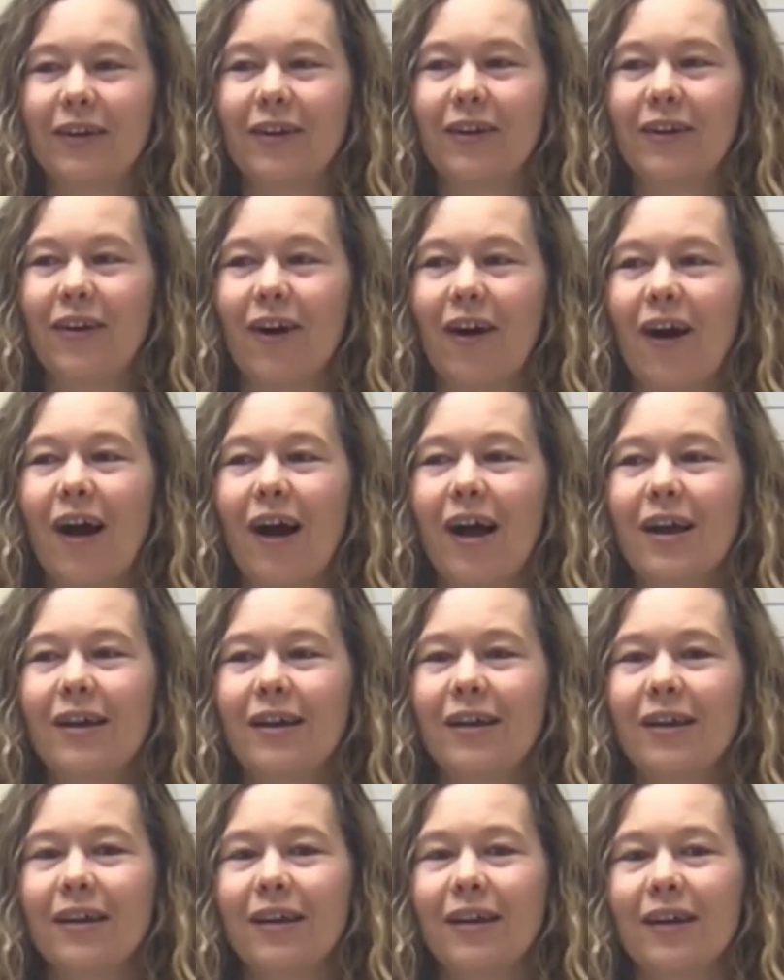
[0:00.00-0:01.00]

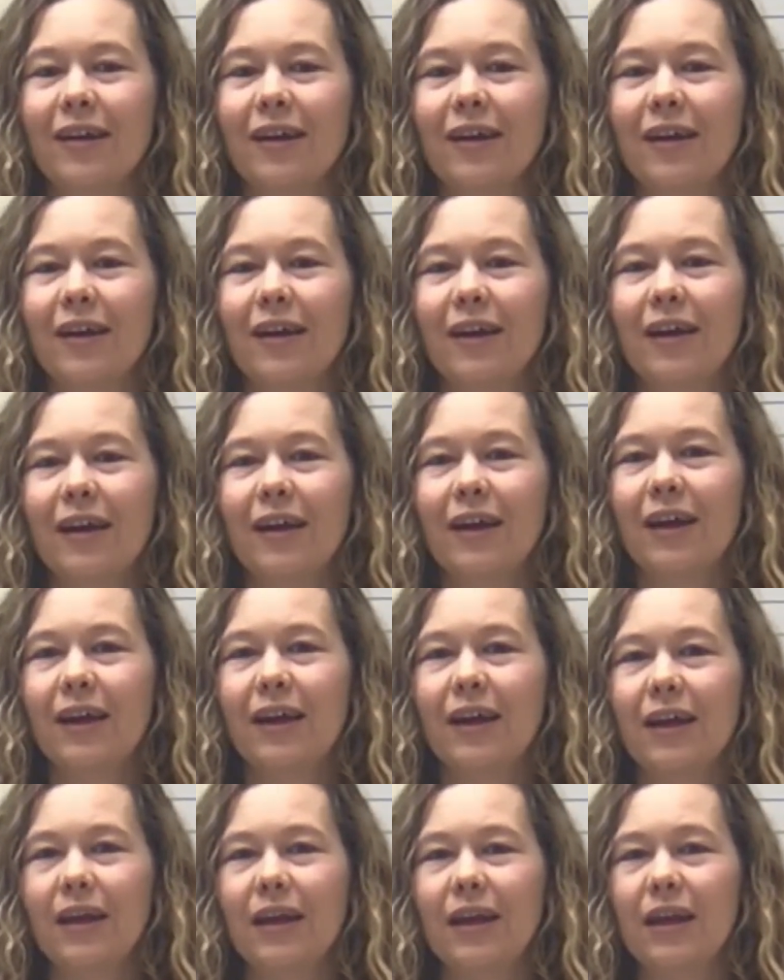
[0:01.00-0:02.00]
God,
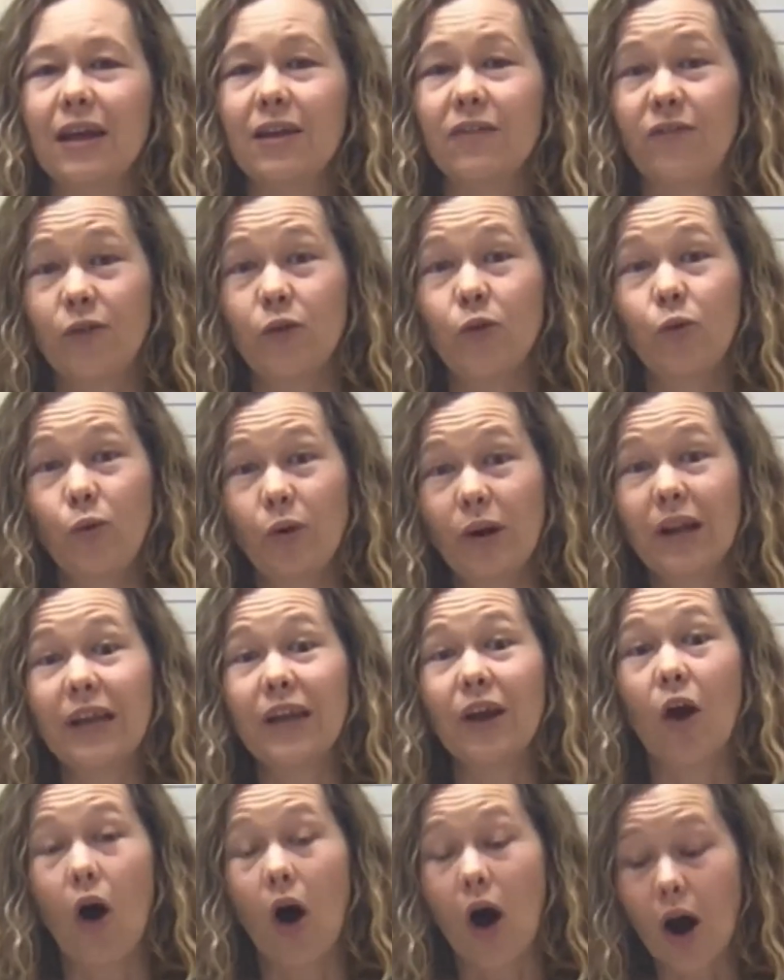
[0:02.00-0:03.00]
if you
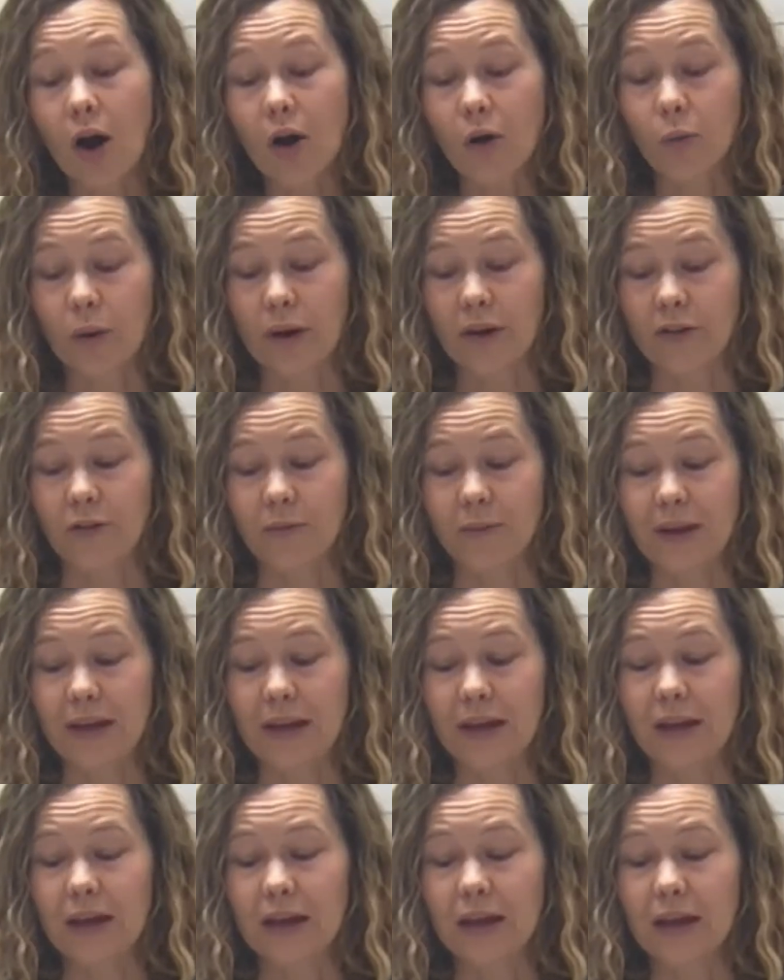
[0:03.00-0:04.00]
really are with
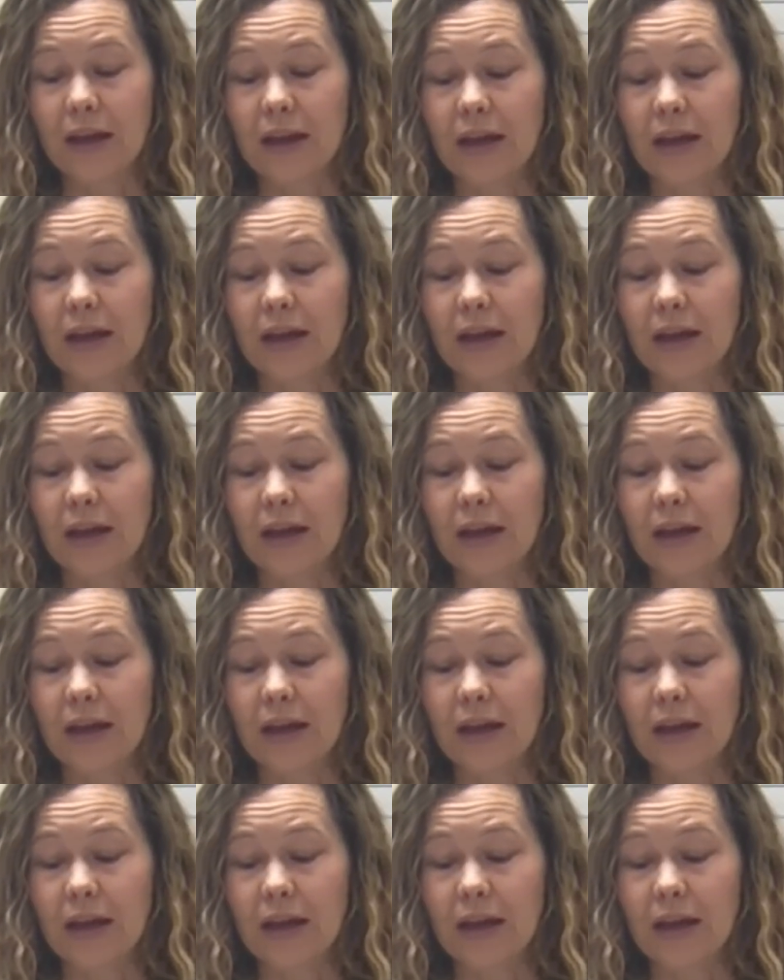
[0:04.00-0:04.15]
me,